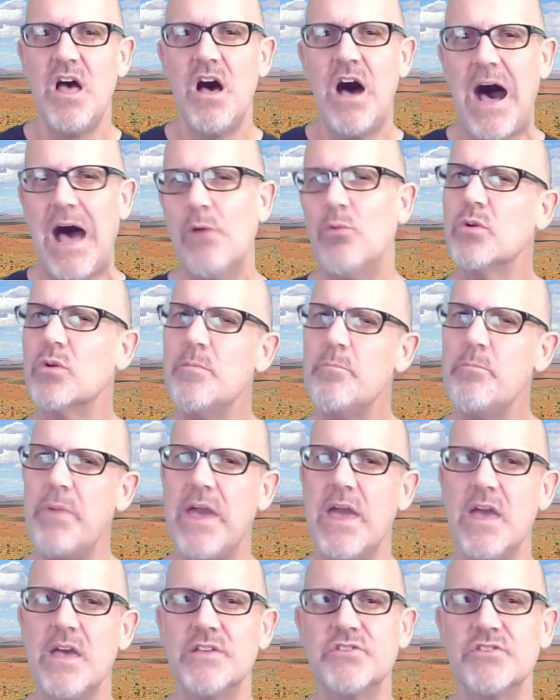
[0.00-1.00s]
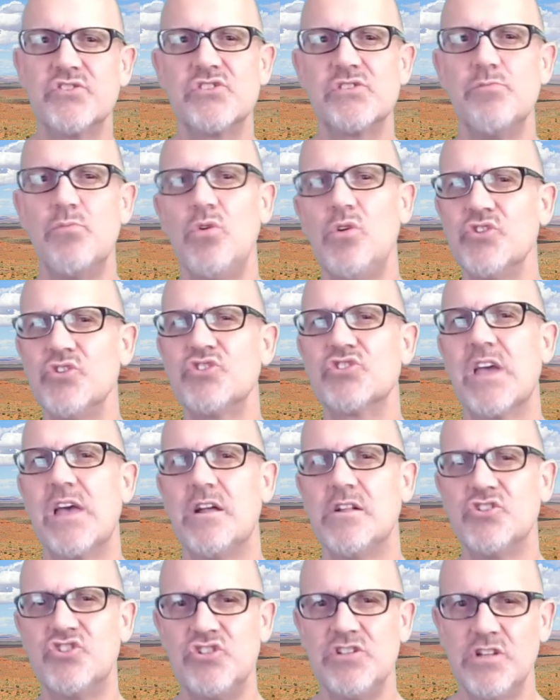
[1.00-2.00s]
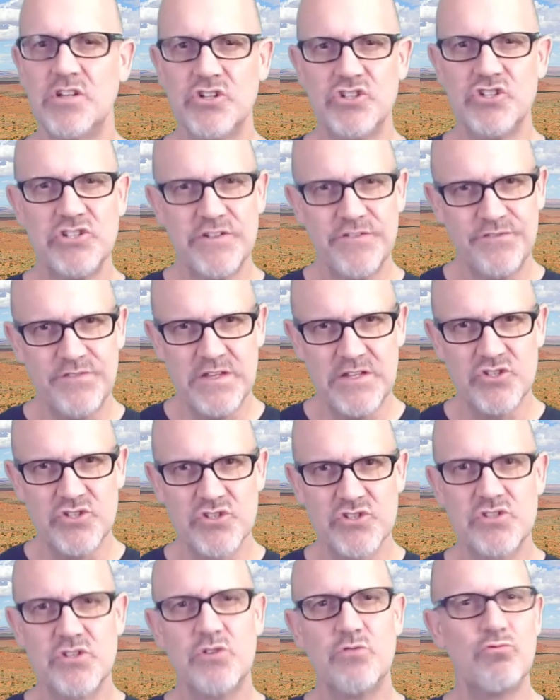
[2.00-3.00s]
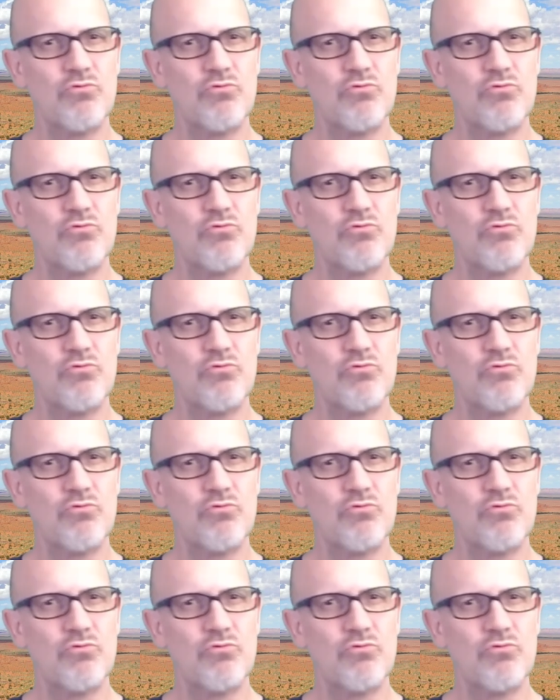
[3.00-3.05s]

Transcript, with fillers: I will compare small-scale geologic features that